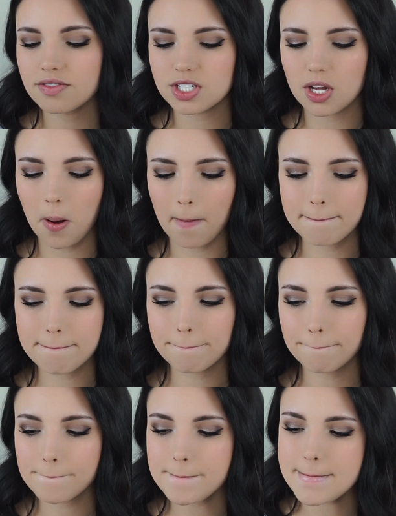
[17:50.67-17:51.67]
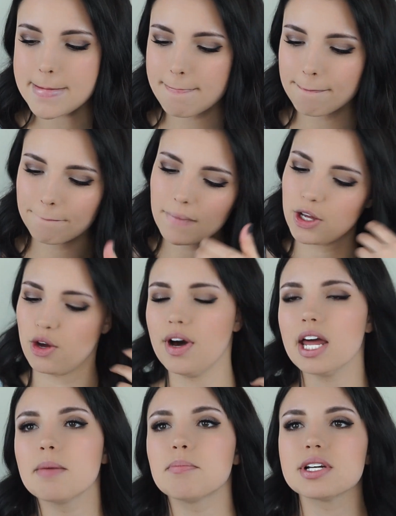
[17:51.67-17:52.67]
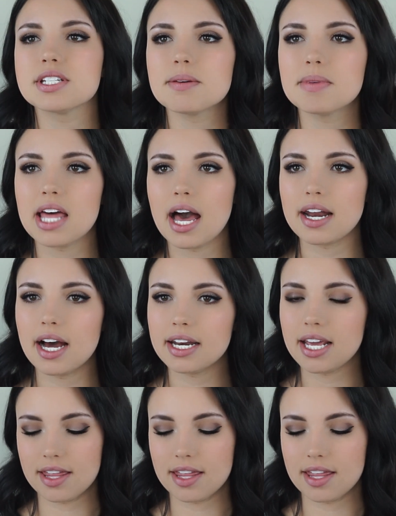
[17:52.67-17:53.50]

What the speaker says: So go ahead and put some of that on,